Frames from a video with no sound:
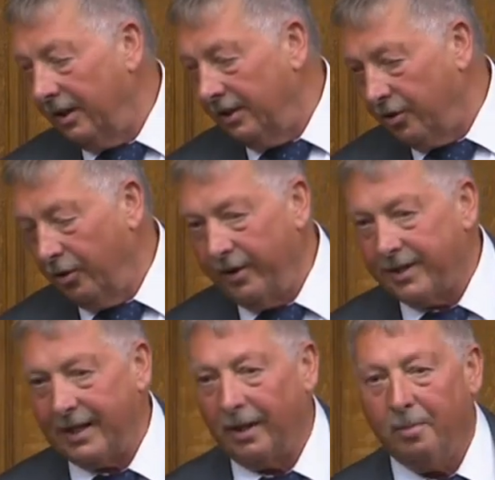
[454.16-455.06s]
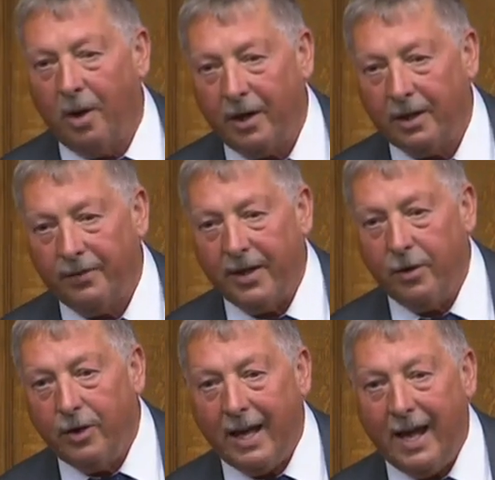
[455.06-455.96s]
ensure the single market of
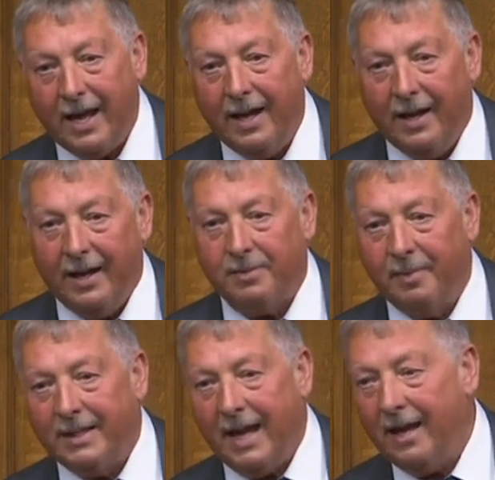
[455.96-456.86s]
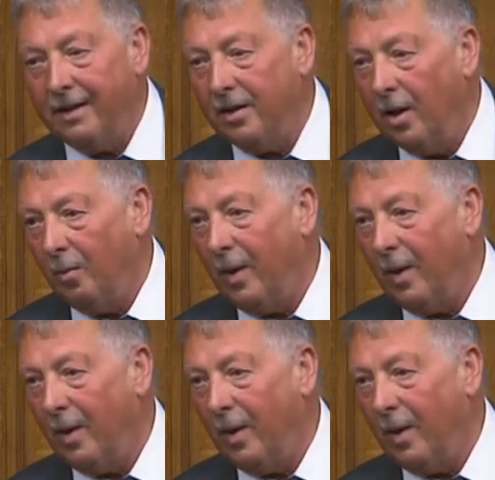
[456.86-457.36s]
the UK is maintained